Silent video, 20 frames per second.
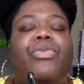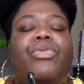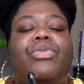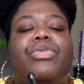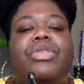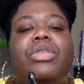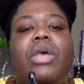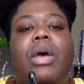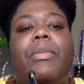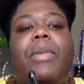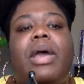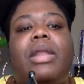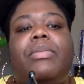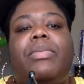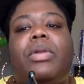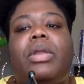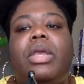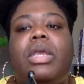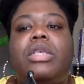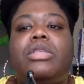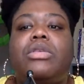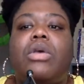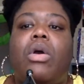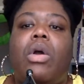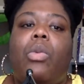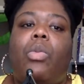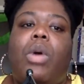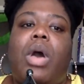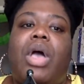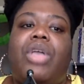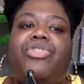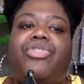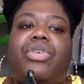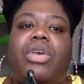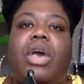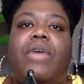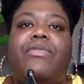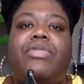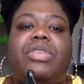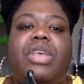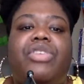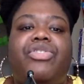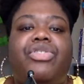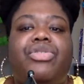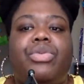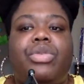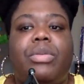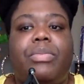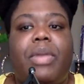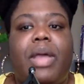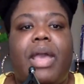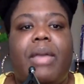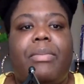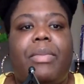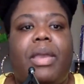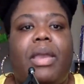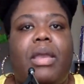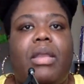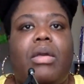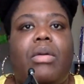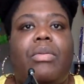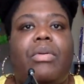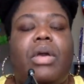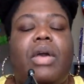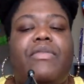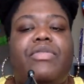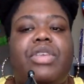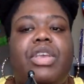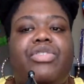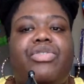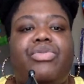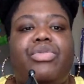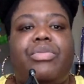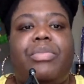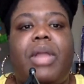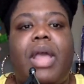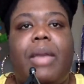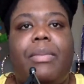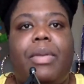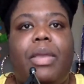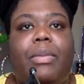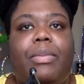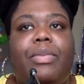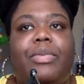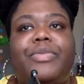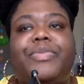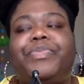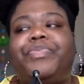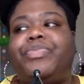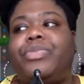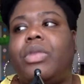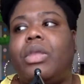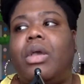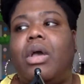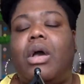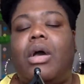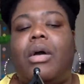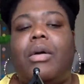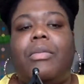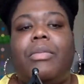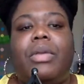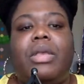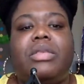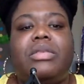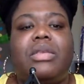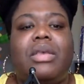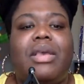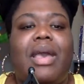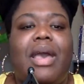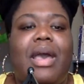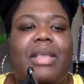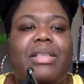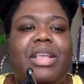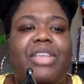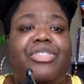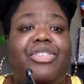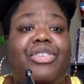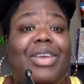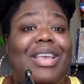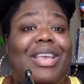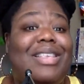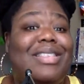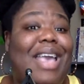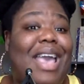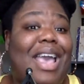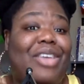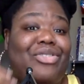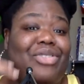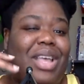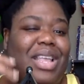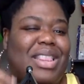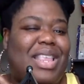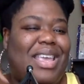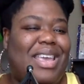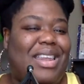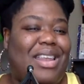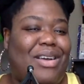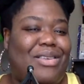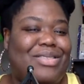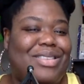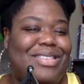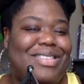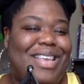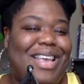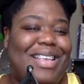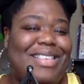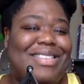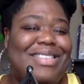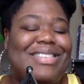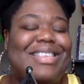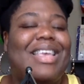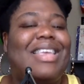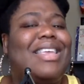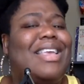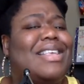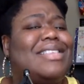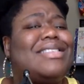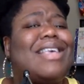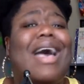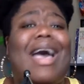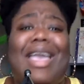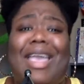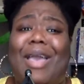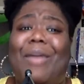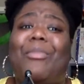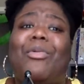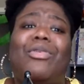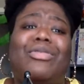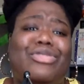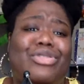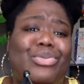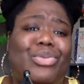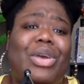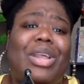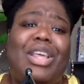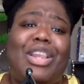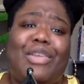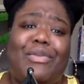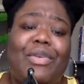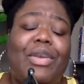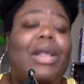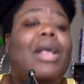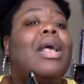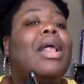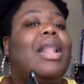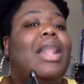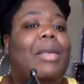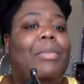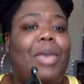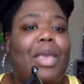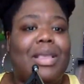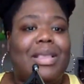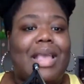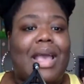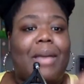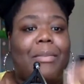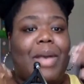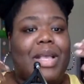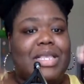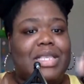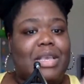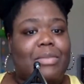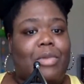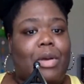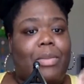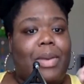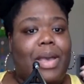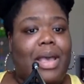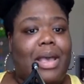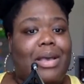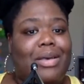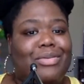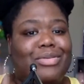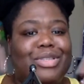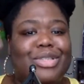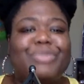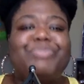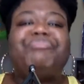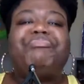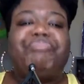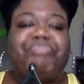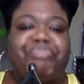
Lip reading: Somebody, please go and watch Conversations with a Black Man or Conversations with Black People. It's a guy in Nigeria. He's actually, I think, in Austin, Texas. And yes, I am going to run interview. Let me get down about 10 more pounds.